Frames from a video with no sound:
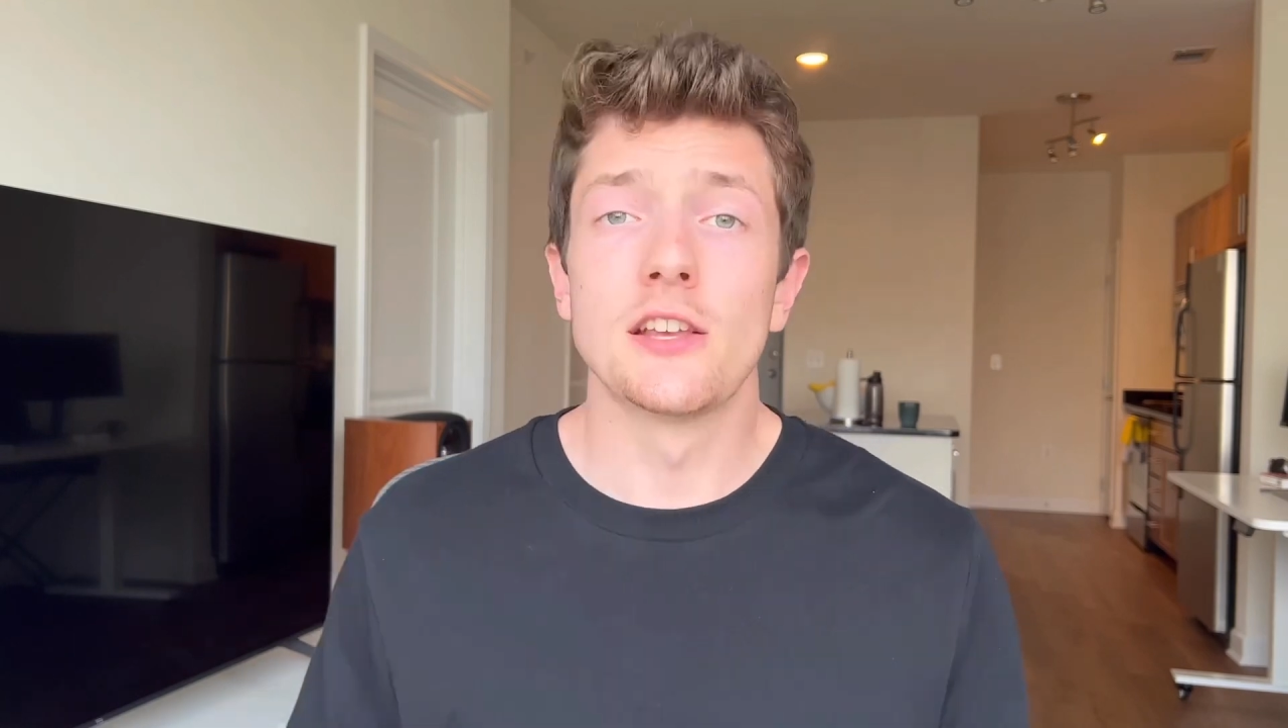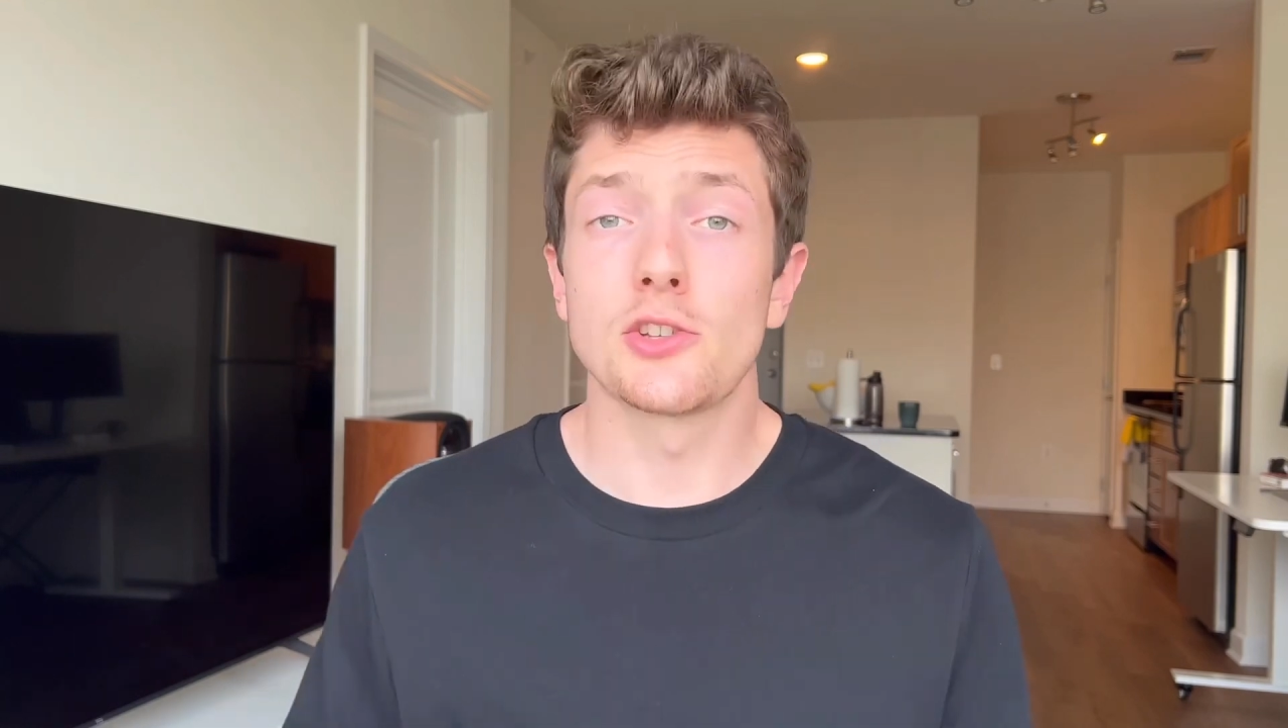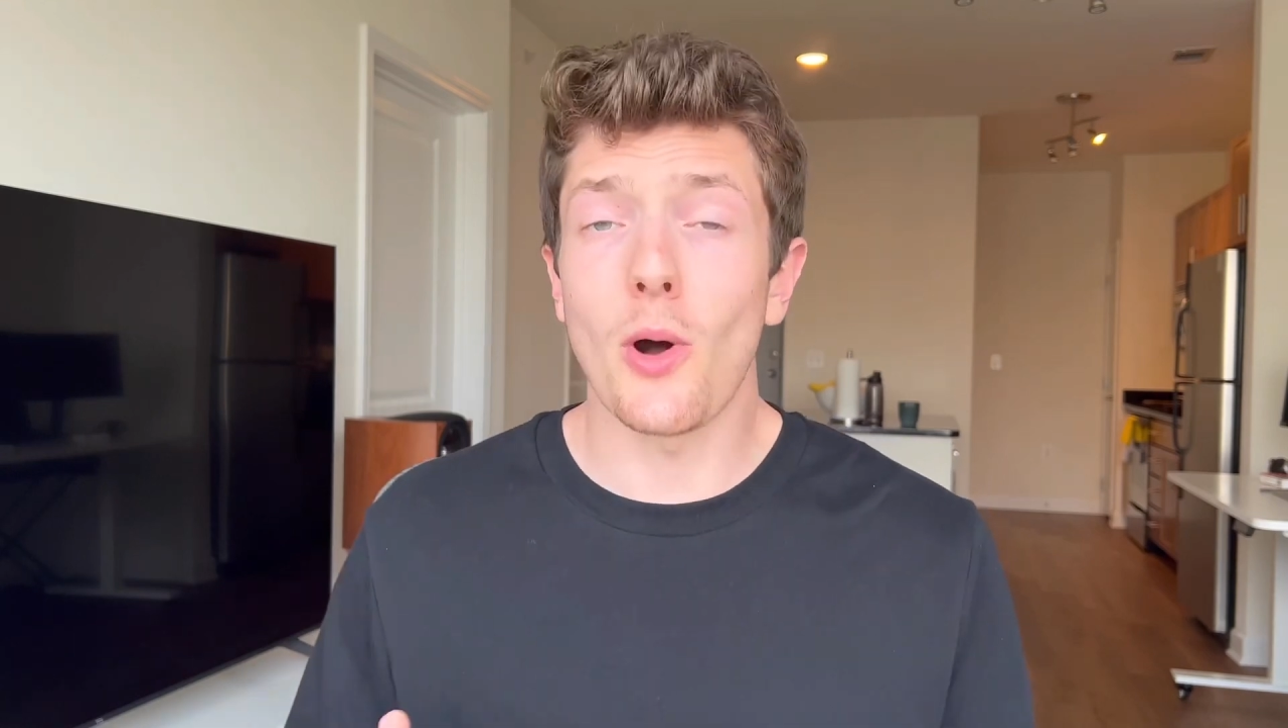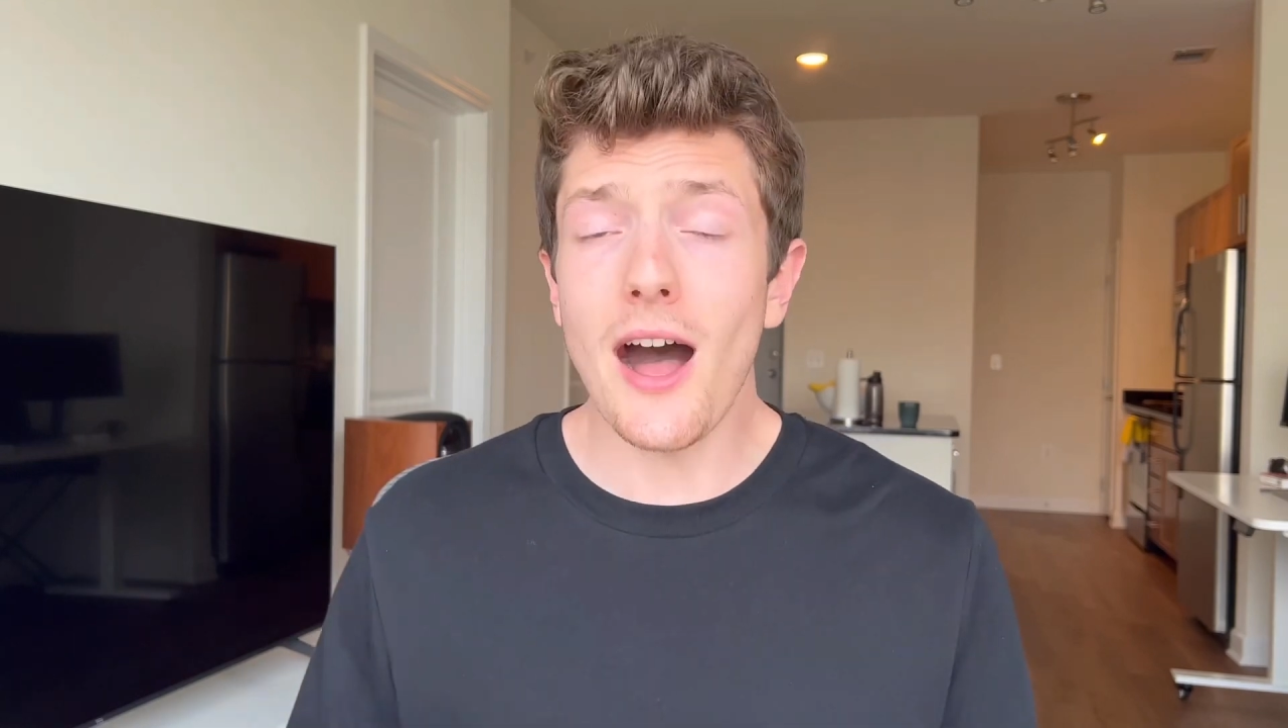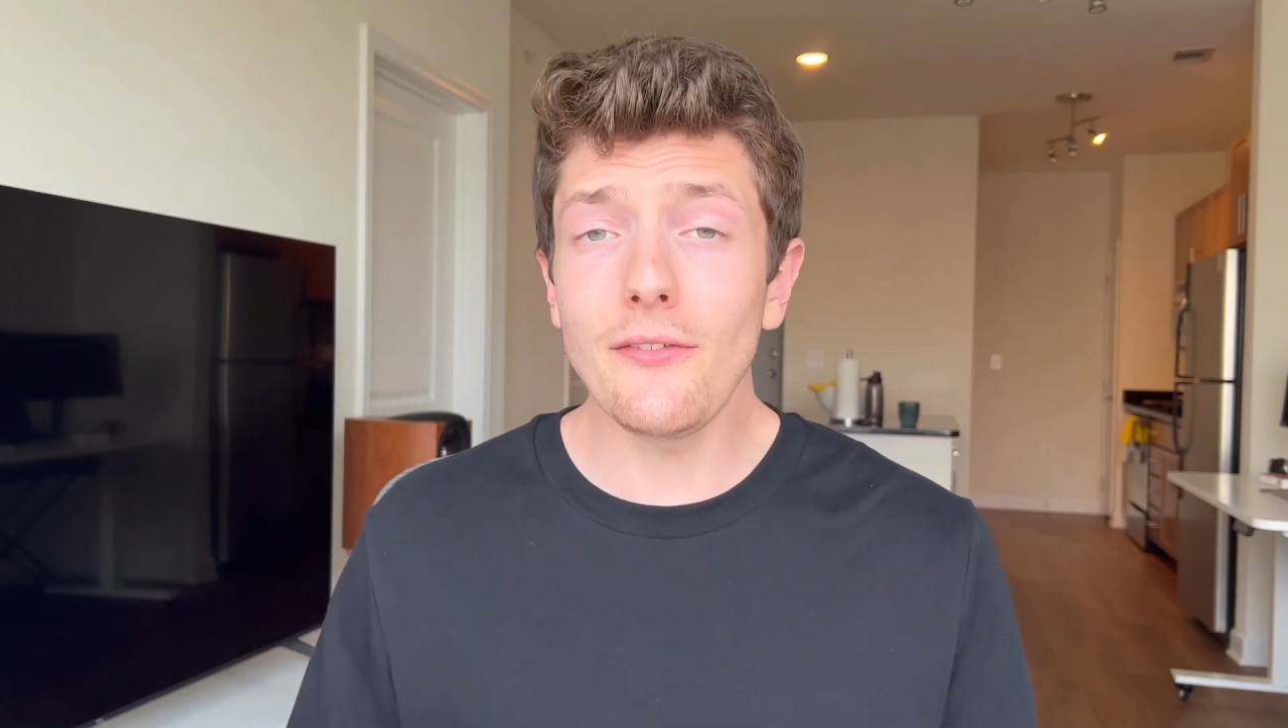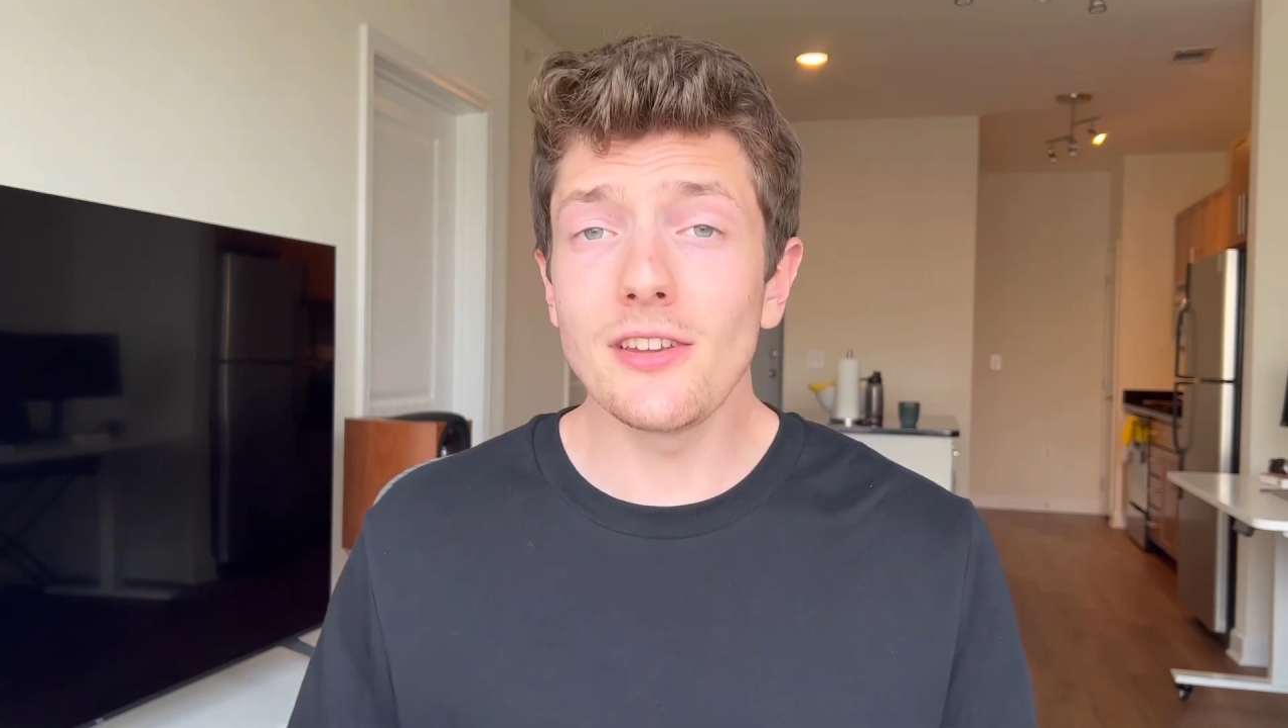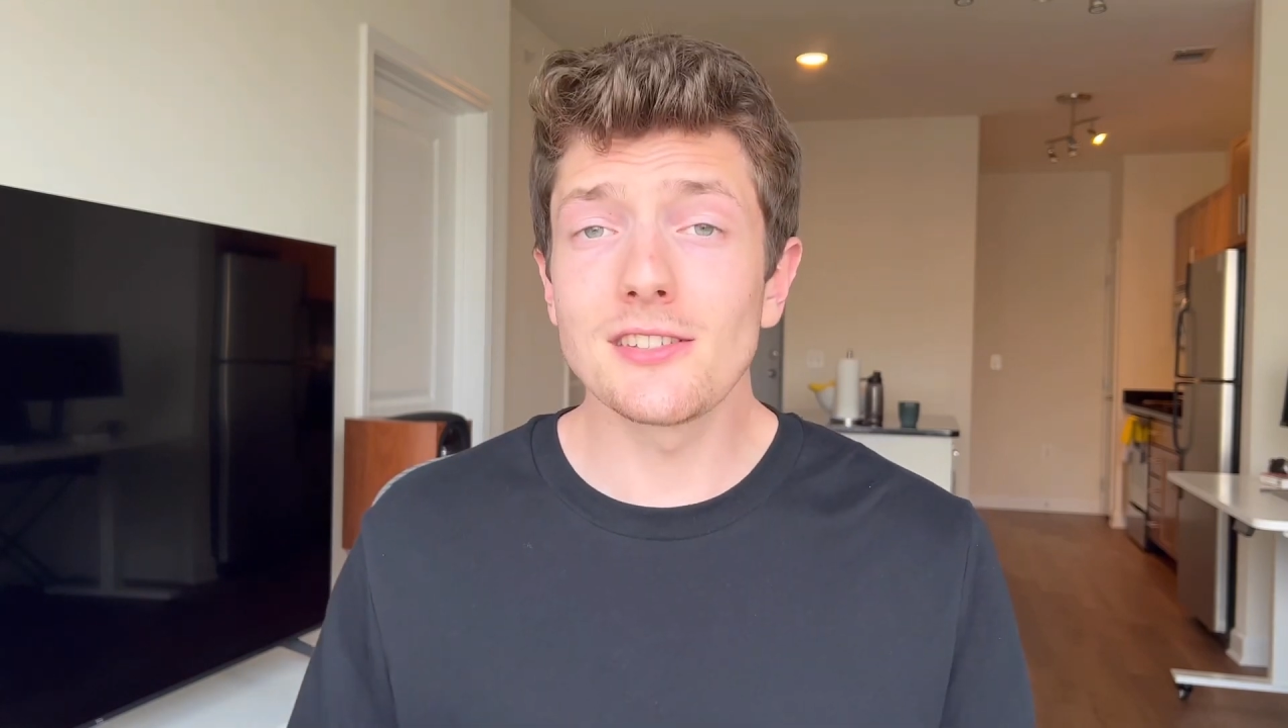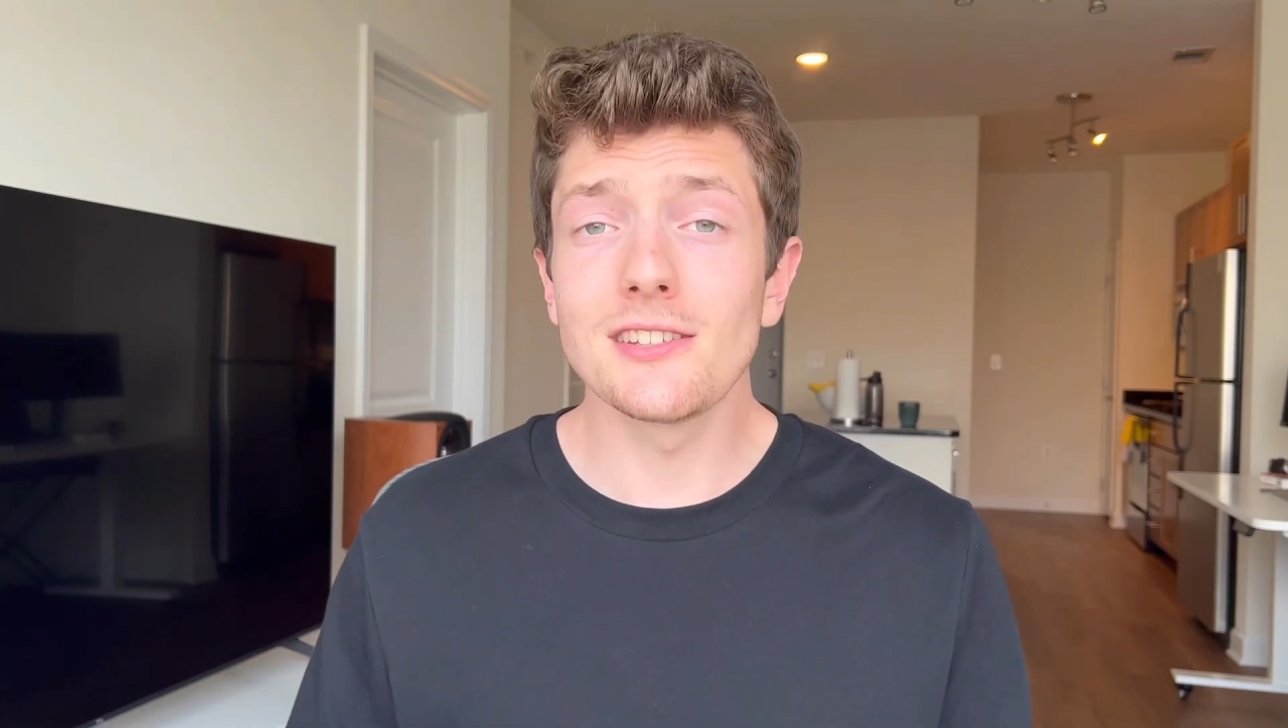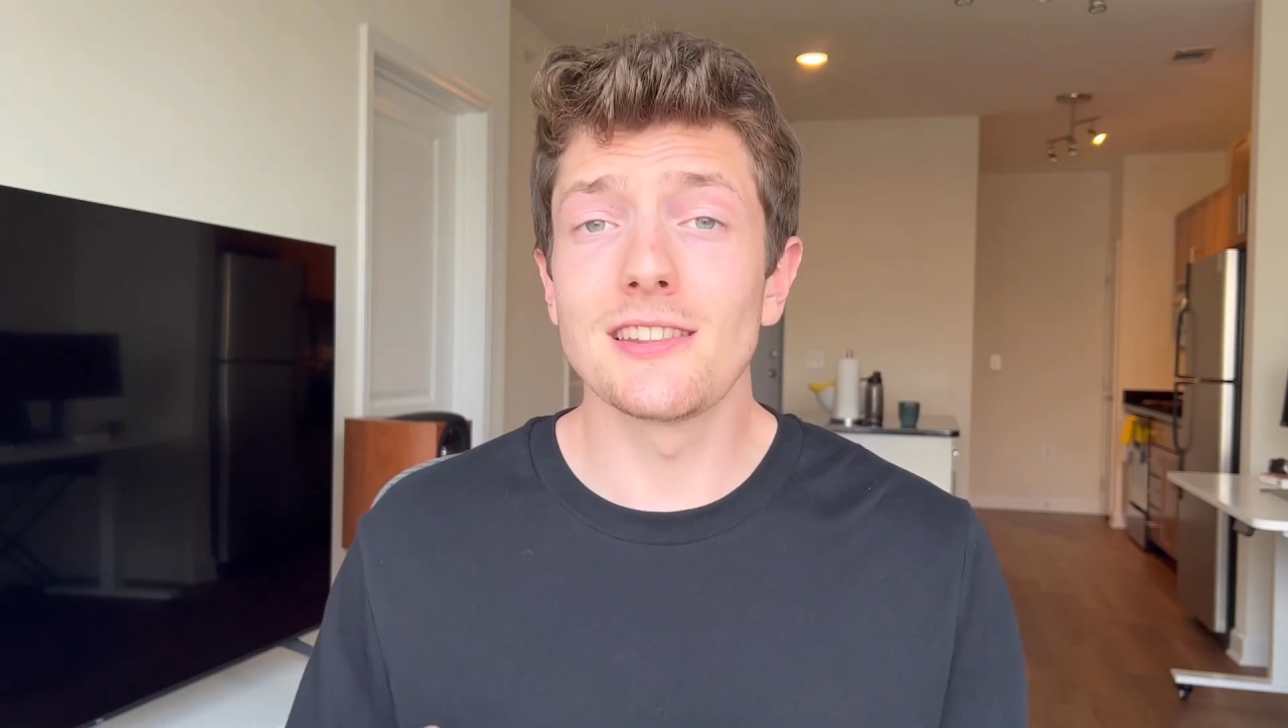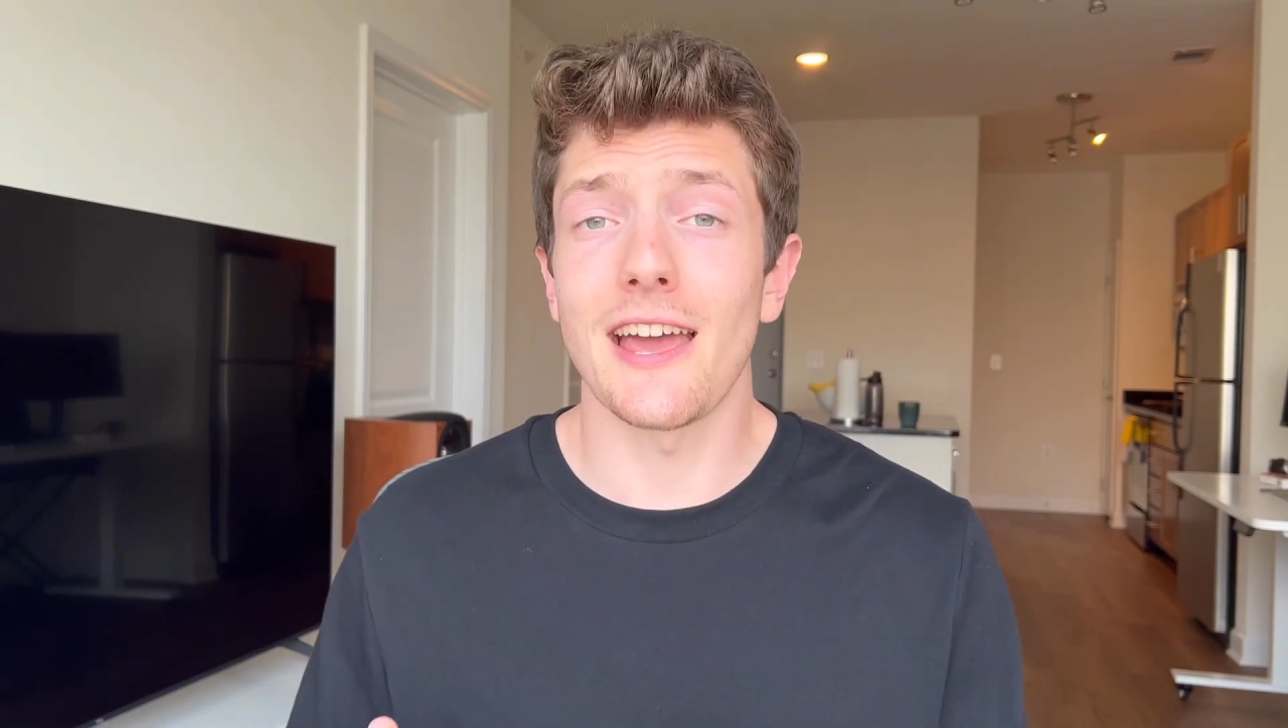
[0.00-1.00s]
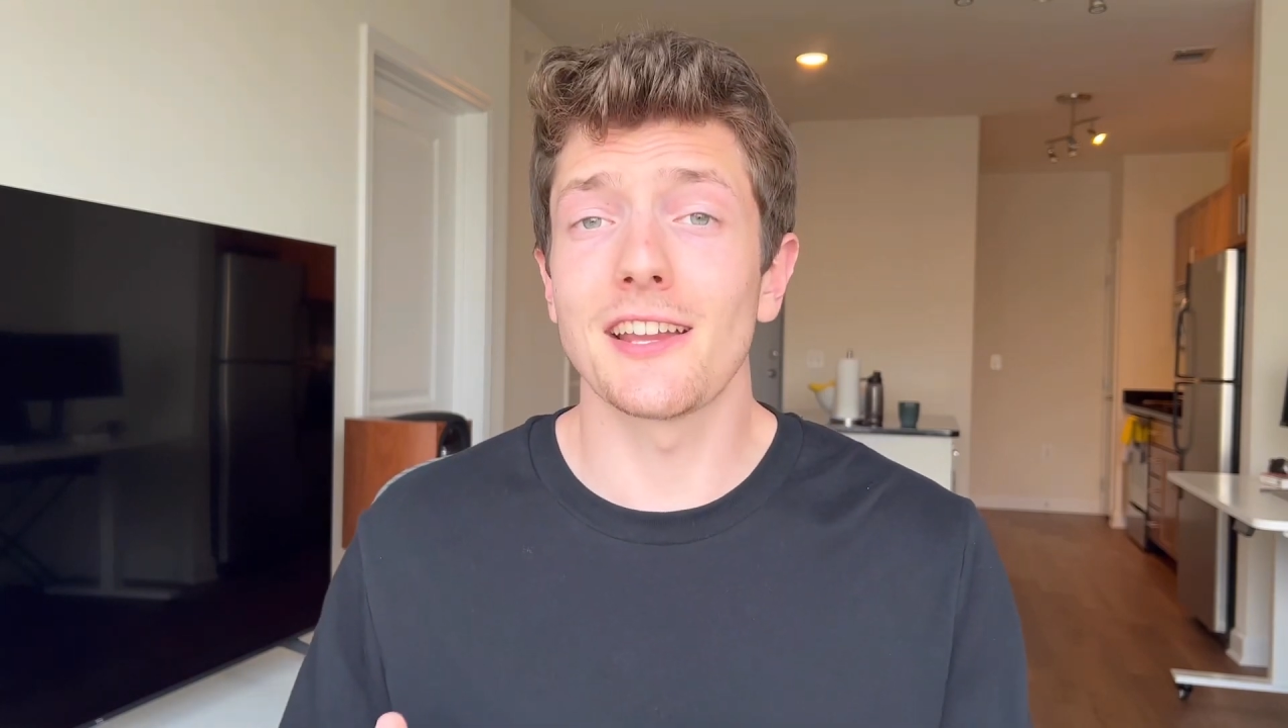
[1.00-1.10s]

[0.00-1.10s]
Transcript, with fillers: So obviously the